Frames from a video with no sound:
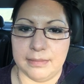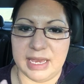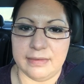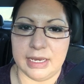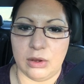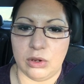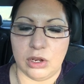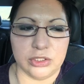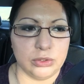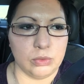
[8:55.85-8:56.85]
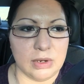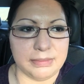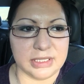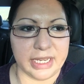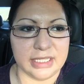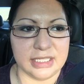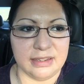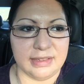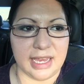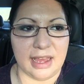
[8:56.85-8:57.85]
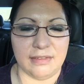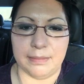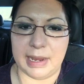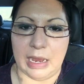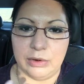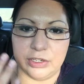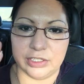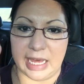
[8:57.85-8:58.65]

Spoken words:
Maybe I'll go onto the website, see if they have a powder